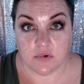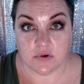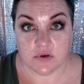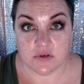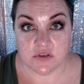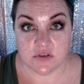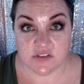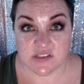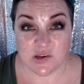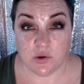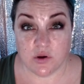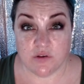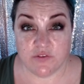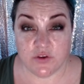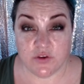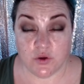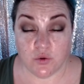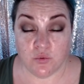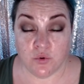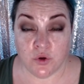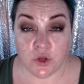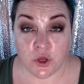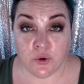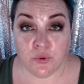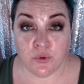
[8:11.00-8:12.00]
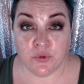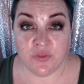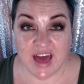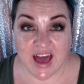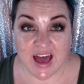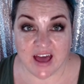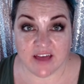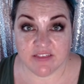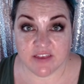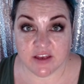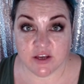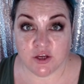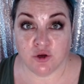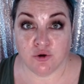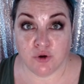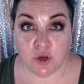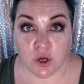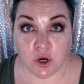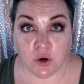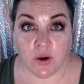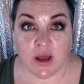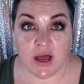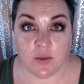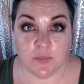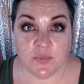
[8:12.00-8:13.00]
So if you know that, then you
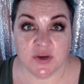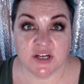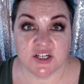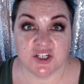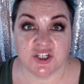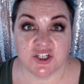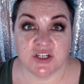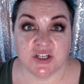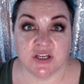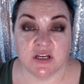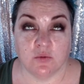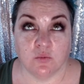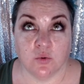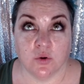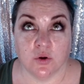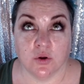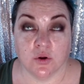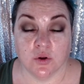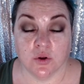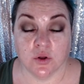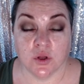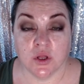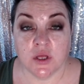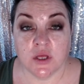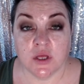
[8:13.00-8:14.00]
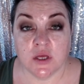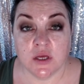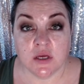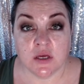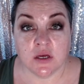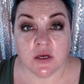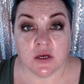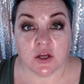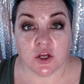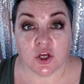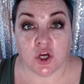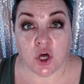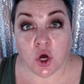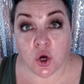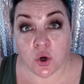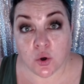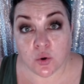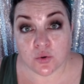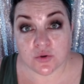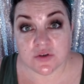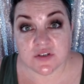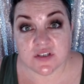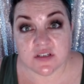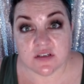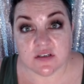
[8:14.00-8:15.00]
know how much it will
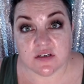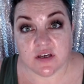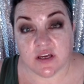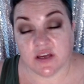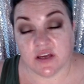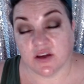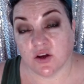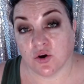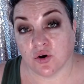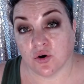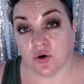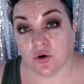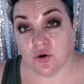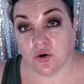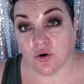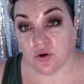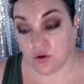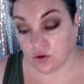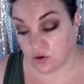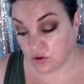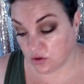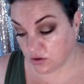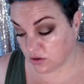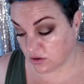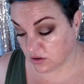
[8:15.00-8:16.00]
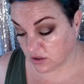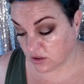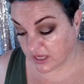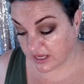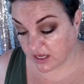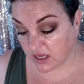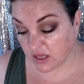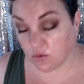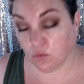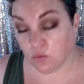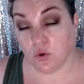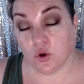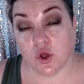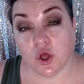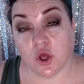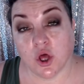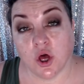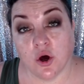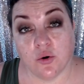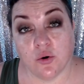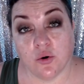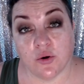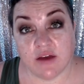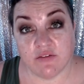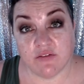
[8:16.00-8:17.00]
coat and curl, like it will
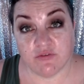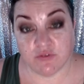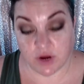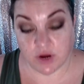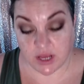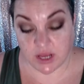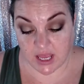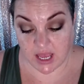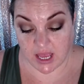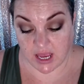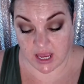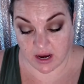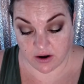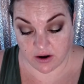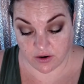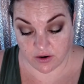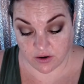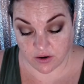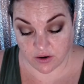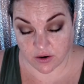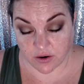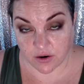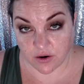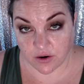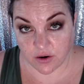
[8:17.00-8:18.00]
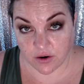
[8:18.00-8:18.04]
coat every hair